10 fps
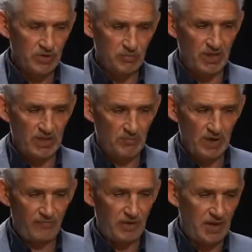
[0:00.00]
was really
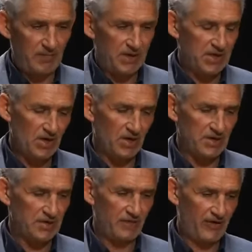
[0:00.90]
epiphany
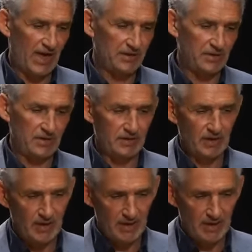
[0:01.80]
because I found that